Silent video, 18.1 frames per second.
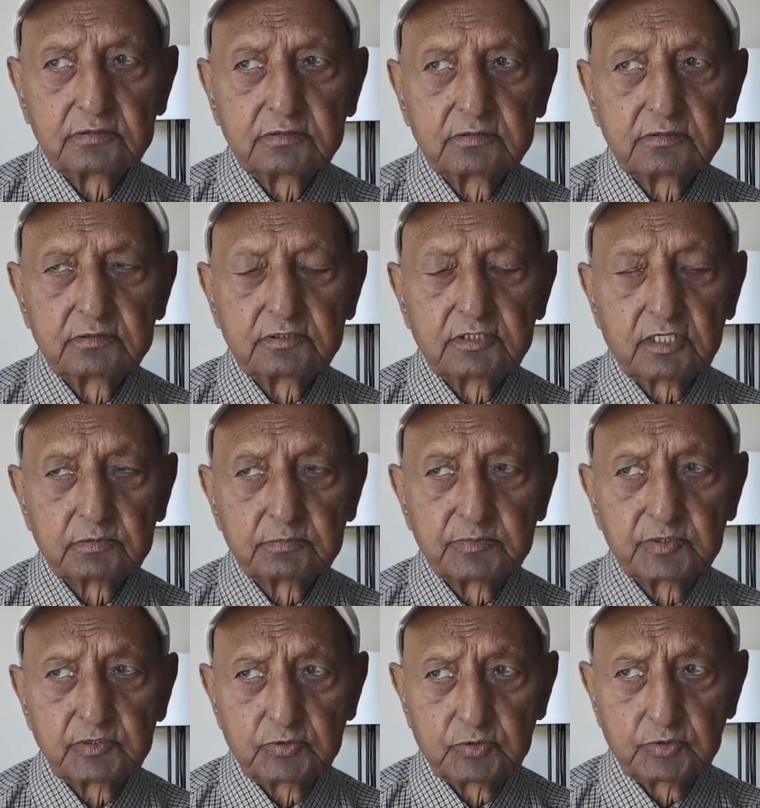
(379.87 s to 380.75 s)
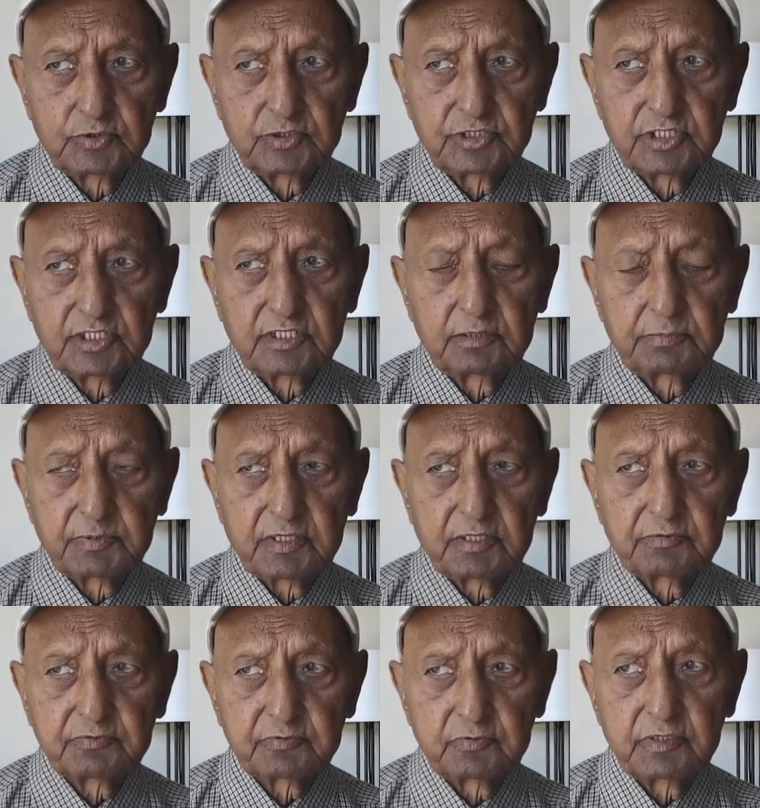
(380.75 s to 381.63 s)
Jagmohan Joshi a couple
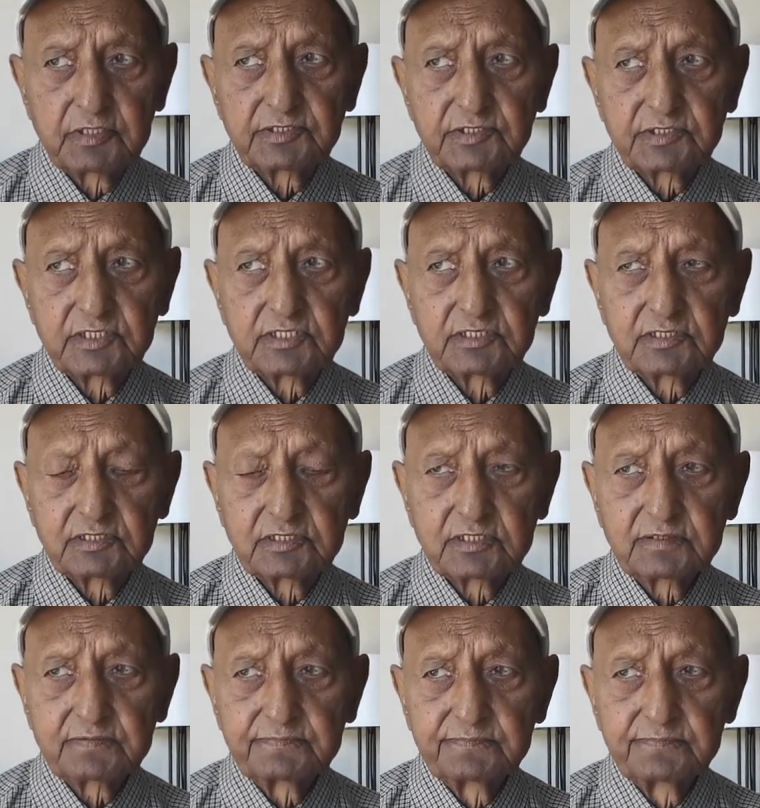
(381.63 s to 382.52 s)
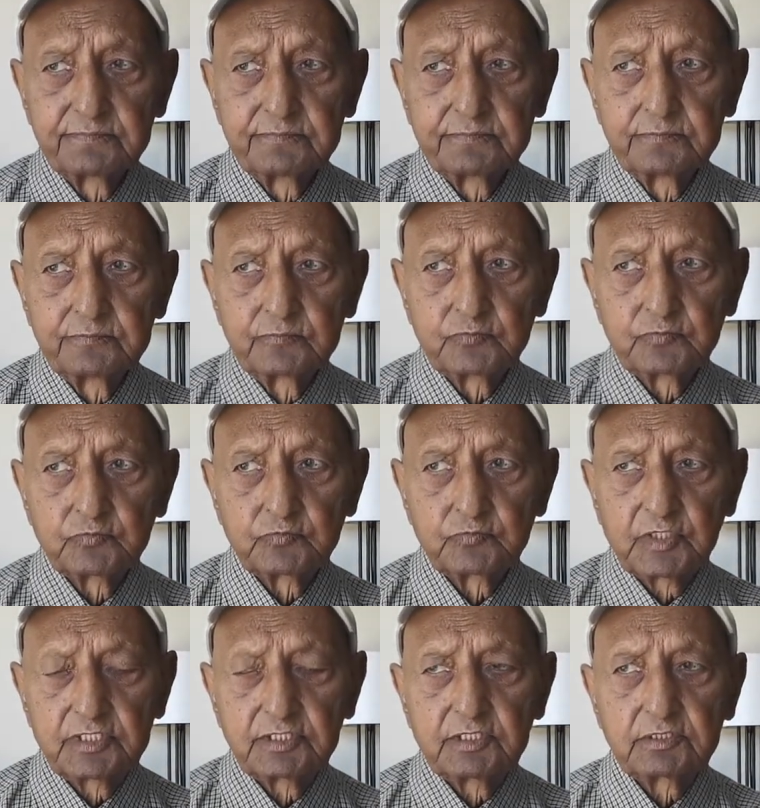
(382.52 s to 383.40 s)
of questions.
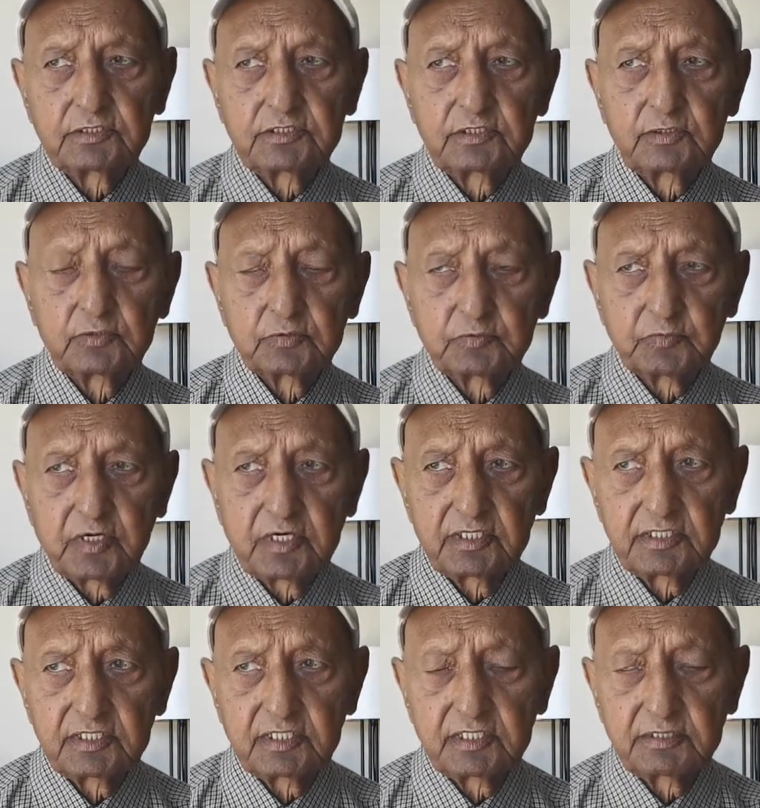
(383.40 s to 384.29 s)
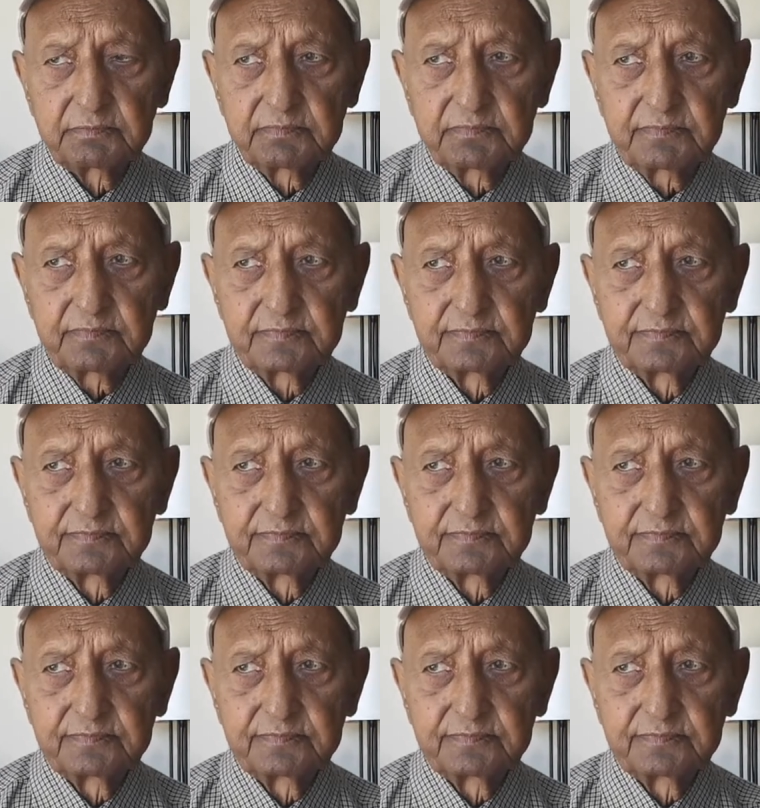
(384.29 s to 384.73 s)
When did you invite him?